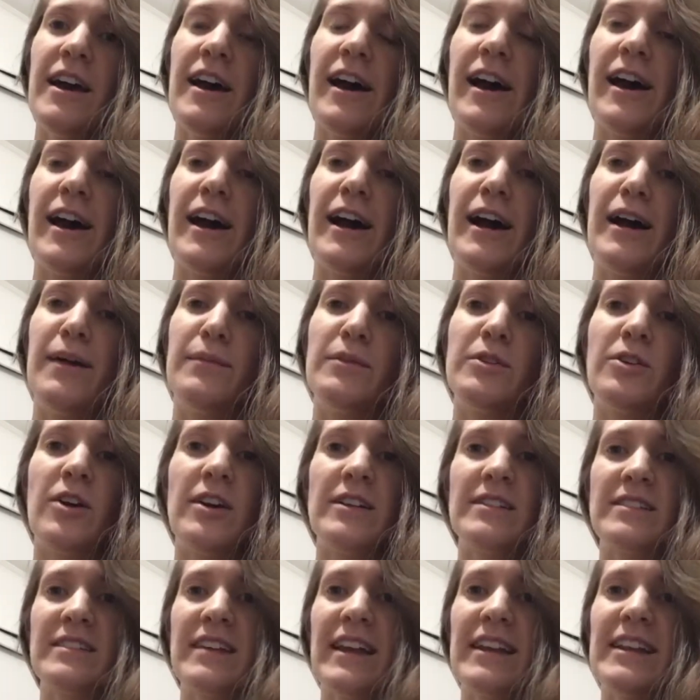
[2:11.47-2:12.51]
Um, you know, I
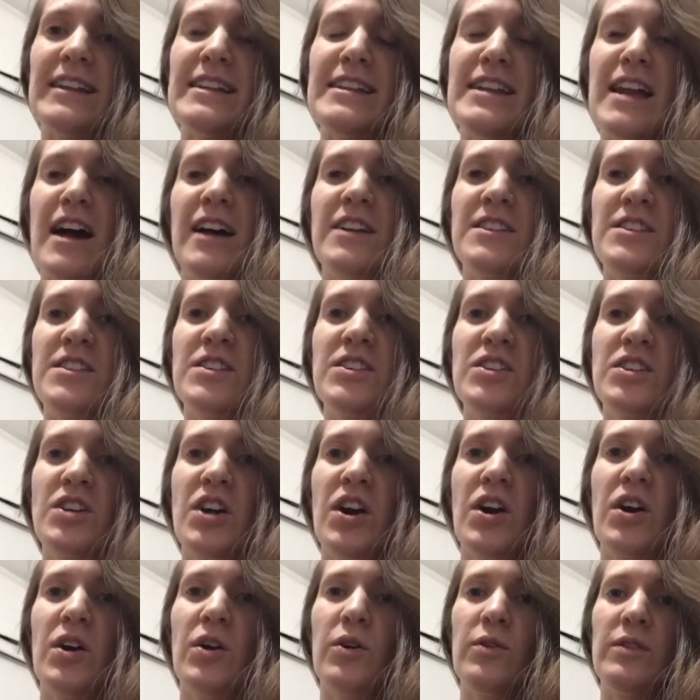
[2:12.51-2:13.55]
decided not to
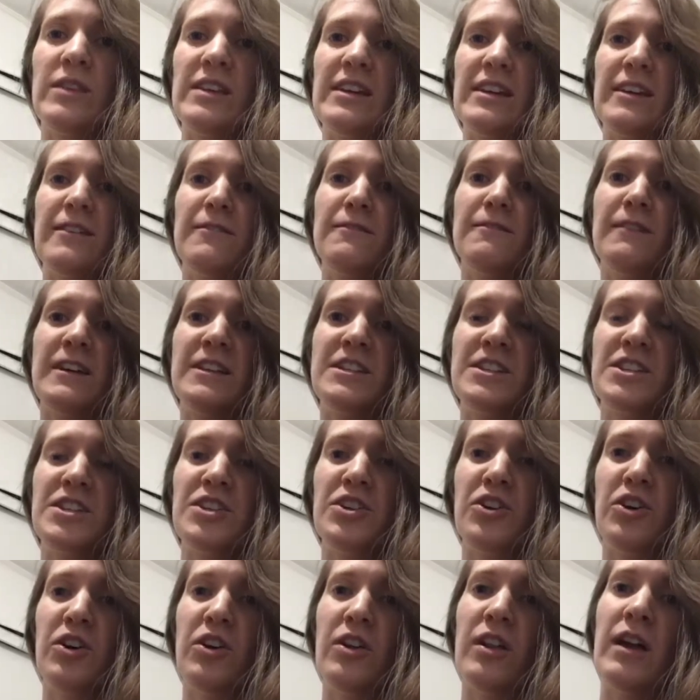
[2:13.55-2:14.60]
go the
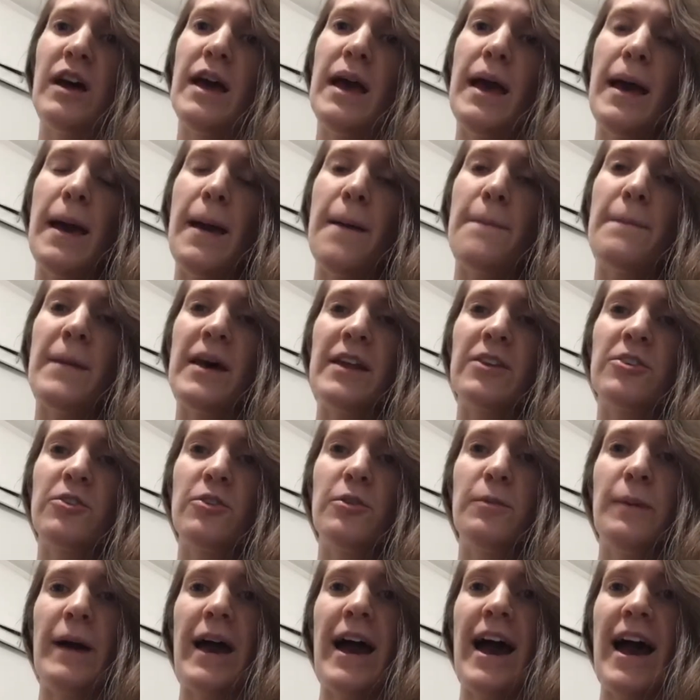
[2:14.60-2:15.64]
conventional
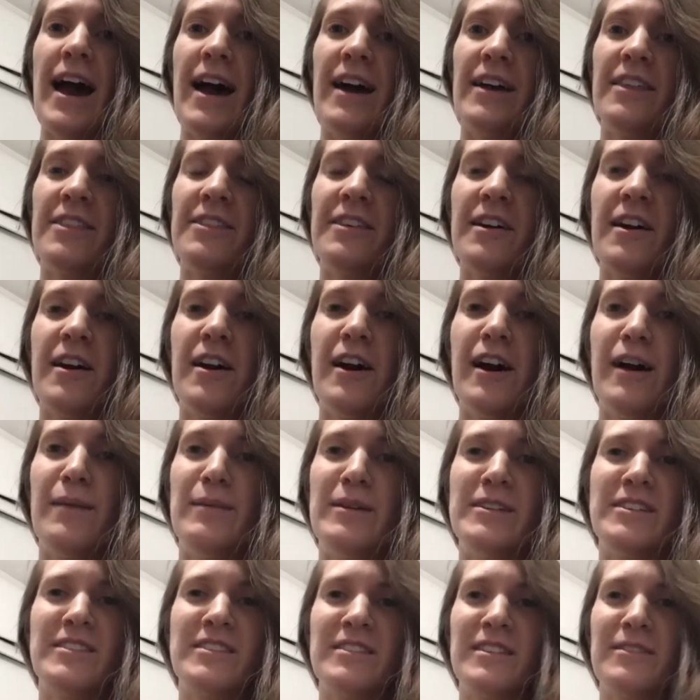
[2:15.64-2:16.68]
medical path. Um,
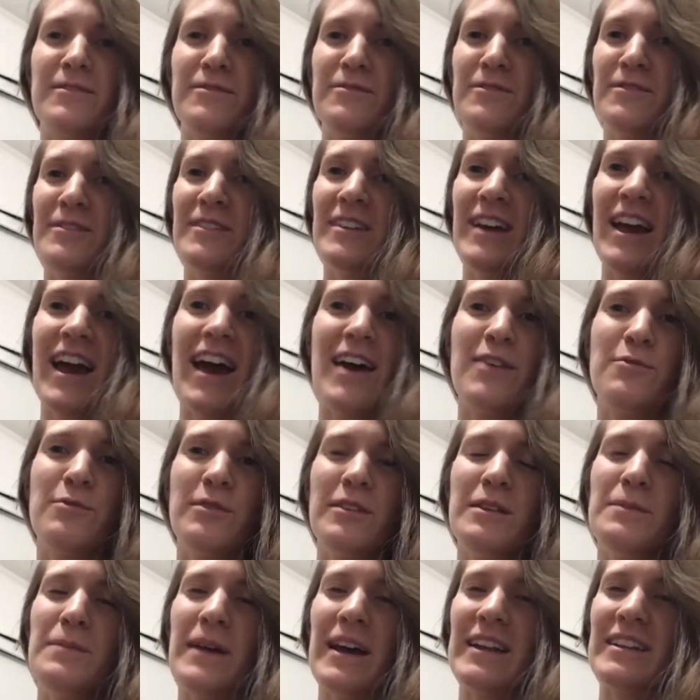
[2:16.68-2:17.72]
I just have had
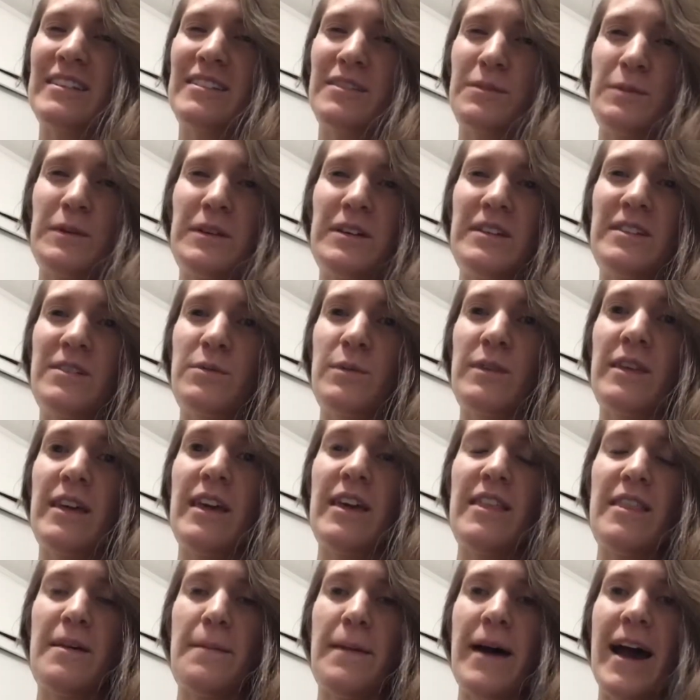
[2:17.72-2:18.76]
really bad experience with it
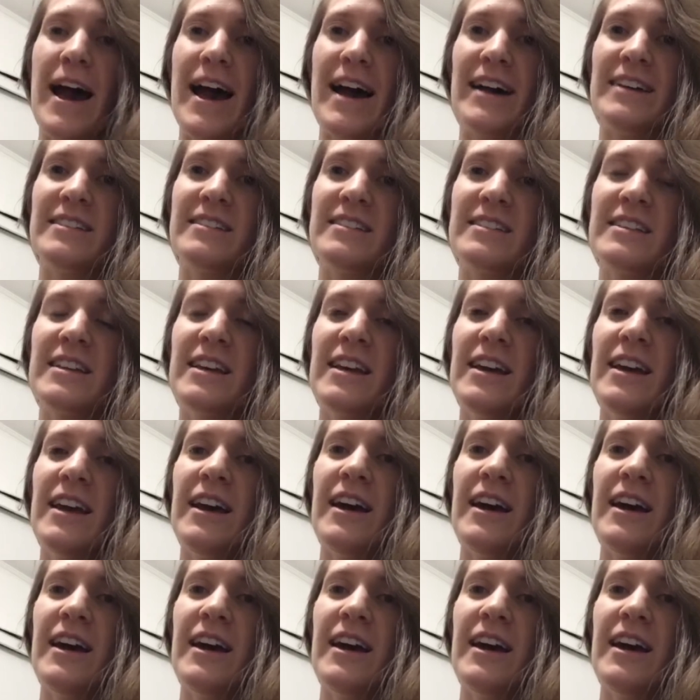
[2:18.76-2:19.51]
in the past.